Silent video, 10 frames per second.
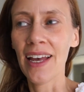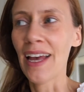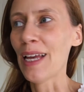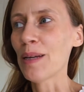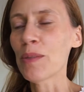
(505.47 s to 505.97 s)

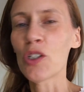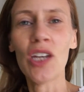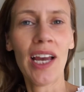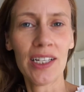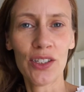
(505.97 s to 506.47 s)
Um, she
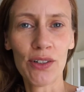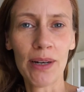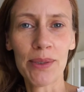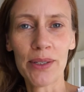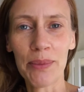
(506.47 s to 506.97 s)
has
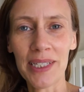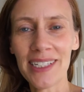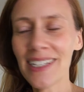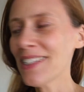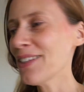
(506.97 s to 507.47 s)
grabbed some of the
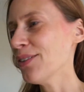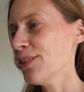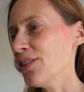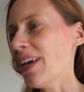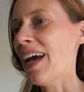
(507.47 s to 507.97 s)
tinsel,
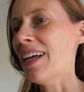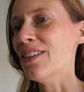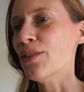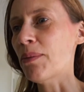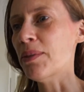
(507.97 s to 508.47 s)
she has
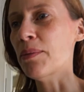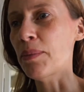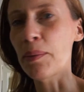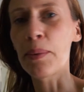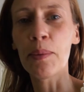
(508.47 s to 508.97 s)
grabbed some of
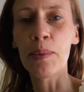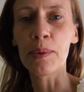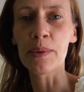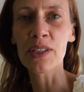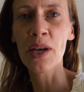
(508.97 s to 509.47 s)
the
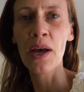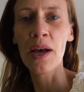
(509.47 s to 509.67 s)
baubles,